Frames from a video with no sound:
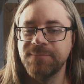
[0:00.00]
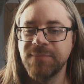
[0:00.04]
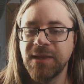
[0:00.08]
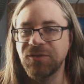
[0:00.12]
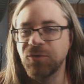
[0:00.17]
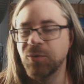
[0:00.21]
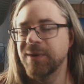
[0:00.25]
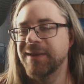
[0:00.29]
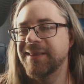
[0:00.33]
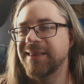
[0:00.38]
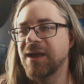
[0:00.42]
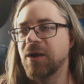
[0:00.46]
And the
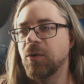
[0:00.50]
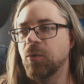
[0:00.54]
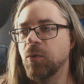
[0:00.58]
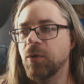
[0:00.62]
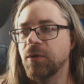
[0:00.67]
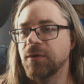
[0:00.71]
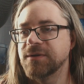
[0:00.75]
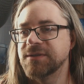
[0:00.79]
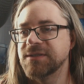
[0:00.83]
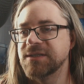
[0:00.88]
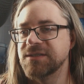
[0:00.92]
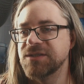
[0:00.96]
way that
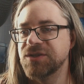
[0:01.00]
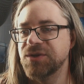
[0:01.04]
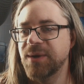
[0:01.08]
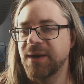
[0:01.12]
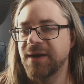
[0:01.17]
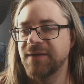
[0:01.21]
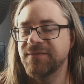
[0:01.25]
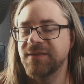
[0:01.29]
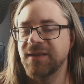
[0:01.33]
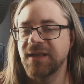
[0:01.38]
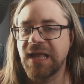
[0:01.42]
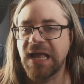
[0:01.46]
works is you
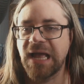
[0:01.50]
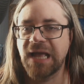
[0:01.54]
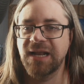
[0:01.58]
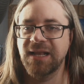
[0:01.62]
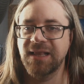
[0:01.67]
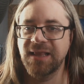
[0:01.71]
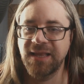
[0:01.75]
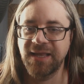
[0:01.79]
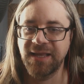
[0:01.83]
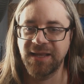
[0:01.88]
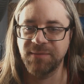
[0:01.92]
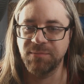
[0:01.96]
have to kind of
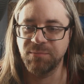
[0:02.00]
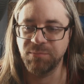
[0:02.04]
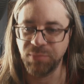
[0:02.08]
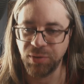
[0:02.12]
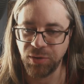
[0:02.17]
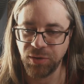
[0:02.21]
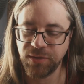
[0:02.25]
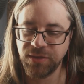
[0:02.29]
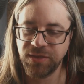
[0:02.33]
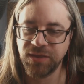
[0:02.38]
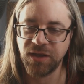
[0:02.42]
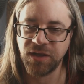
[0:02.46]
like
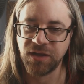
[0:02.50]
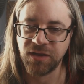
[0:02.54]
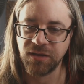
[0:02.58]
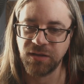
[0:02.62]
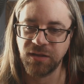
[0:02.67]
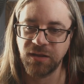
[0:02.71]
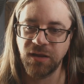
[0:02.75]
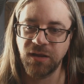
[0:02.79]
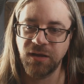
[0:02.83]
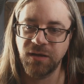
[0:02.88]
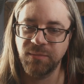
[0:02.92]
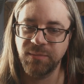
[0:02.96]
put the
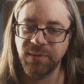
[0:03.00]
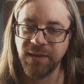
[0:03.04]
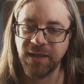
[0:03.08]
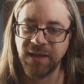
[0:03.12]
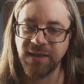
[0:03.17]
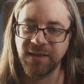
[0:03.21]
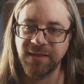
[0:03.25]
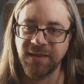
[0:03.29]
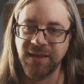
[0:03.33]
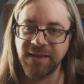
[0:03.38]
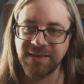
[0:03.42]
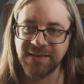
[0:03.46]
club
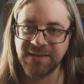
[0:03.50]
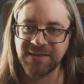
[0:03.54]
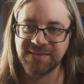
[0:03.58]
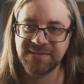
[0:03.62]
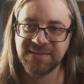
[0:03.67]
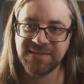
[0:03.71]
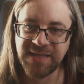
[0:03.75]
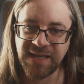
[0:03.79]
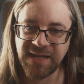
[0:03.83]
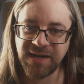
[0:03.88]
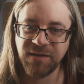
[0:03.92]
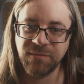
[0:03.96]
in like the
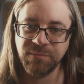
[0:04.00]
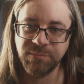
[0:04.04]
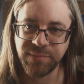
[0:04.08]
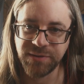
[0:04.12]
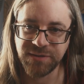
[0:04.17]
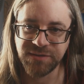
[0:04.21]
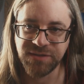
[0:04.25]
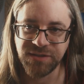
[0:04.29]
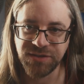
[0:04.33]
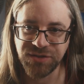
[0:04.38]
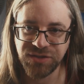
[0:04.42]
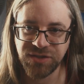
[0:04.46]
setup
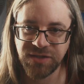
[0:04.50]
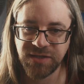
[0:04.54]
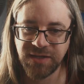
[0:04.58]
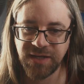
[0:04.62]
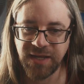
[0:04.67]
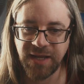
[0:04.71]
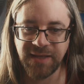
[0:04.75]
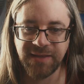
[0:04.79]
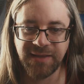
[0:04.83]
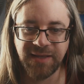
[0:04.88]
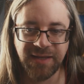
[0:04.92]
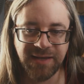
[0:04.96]
position
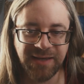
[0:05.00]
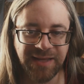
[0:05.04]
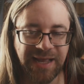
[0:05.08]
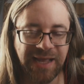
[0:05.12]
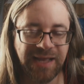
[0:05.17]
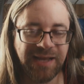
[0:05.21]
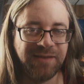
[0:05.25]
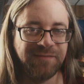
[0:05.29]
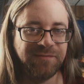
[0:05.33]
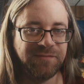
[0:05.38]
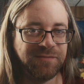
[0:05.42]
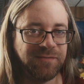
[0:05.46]
and then
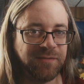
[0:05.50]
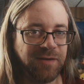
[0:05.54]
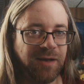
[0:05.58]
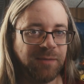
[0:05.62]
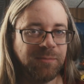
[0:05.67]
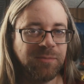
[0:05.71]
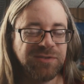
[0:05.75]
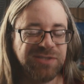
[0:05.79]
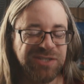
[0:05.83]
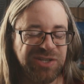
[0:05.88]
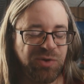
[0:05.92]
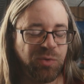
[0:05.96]
kind of
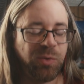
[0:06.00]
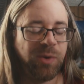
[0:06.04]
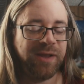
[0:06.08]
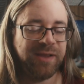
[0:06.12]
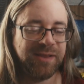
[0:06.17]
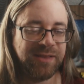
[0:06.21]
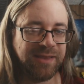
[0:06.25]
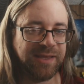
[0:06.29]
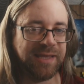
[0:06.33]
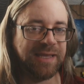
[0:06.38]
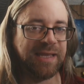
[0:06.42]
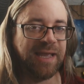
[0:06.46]
almost
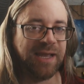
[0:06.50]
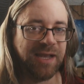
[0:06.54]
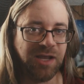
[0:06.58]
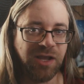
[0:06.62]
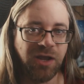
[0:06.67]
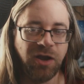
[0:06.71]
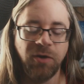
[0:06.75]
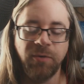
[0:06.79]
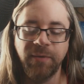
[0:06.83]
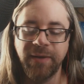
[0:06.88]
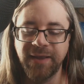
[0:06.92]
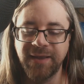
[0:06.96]
quickly get
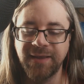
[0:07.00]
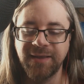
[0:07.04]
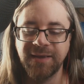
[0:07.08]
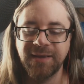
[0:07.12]
going.